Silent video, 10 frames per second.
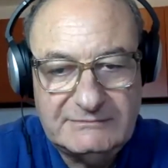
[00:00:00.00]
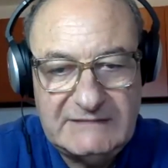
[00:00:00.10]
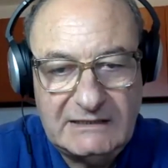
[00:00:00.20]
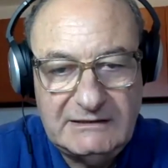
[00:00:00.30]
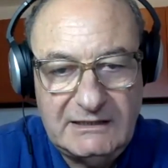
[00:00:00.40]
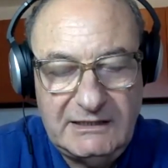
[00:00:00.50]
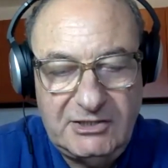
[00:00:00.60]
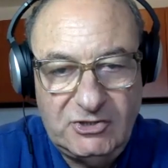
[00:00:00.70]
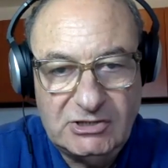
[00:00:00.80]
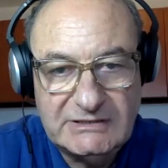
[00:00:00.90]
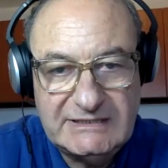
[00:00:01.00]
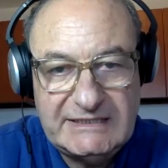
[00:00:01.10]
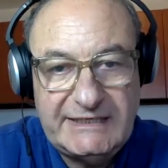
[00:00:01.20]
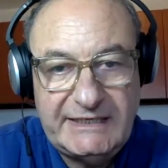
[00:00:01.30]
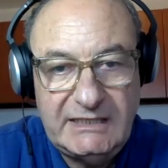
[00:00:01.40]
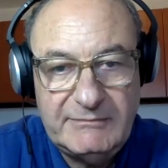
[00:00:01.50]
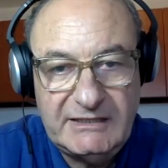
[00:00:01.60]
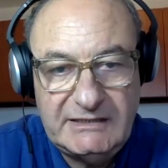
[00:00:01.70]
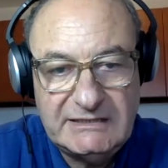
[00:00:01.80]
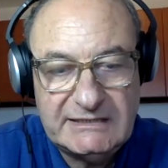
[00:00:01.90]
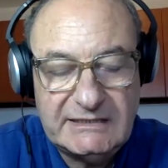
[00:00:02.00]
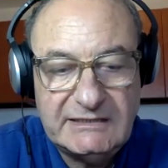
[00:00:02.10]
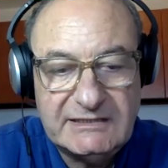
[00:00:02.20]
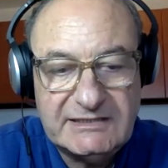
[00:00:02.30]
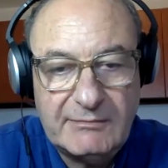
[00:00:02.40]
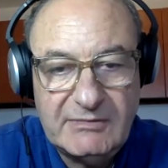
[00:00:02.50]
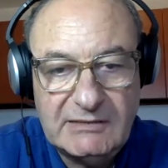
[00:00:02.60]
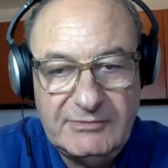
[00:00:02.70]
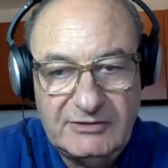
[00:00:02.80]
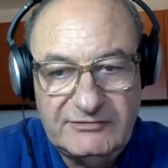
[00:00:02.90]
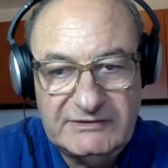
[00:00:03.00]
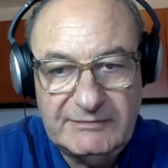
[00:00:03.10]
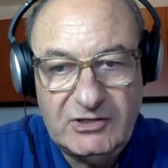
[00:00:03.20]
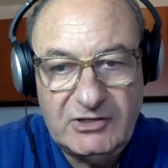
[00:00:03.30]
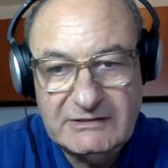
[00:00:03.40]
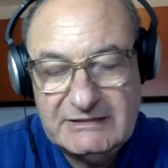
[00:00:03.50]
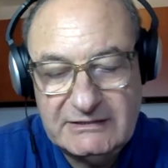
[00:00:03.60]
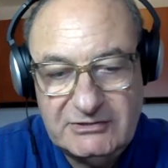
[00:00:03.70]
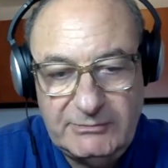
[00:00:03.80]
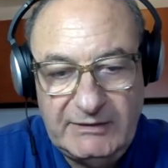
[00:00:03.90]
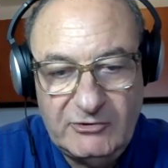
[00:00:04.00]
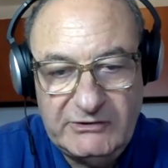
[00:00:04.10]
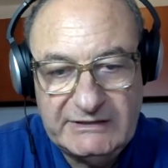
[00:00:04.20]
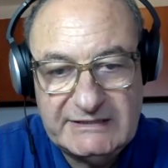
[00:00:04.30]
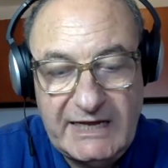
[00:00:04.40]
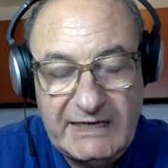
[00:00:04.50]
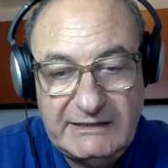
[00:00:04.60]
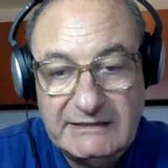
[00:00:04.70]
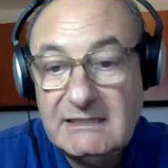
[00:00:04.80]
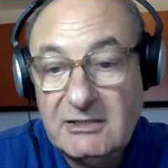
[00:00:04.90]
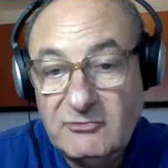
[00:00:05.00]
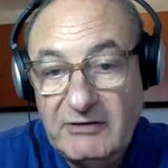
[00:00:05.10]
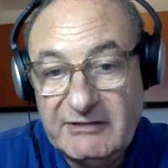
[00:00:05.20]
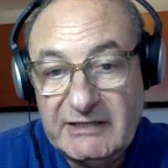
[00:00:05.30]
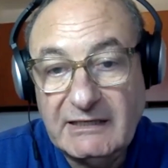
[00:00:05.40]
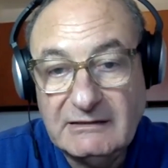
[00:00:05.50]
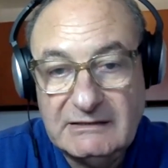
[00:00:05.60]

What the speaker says: technically New York City, but it's the suburb of the Bronx, and to be more exact, it's Riverdale.